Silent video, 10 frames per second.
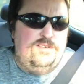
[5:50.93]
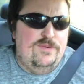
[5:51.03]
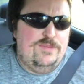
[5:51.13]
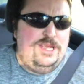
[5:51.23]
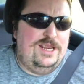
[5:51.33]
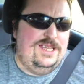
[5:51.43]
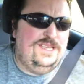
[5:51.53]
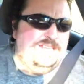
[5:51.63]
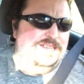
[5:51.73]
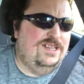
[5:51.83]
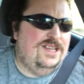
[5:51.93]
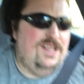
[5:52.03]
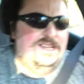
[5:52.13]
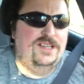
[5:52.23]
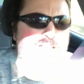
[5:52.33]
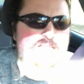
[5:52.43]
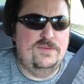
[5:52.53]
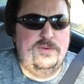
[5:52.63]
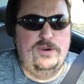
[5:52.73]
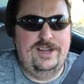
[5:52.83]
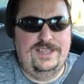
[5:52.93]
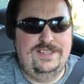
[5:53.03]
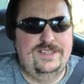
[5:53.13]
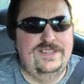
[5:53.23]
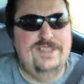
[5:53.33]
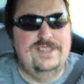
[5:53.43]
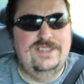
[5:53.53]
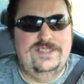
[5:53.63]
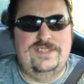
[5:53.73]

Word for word: for a meeting uh, in the morning.